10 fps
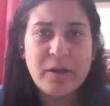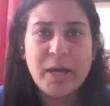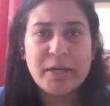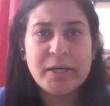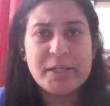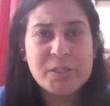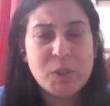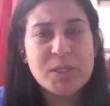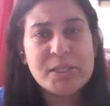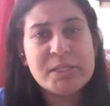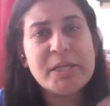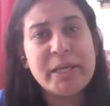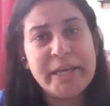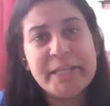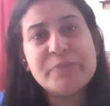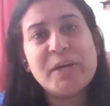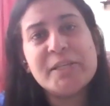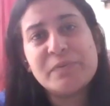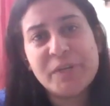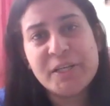And it is not just the
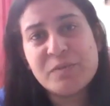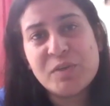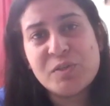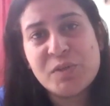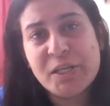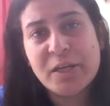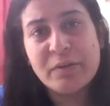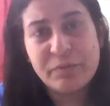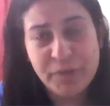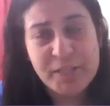age-wise phase which we can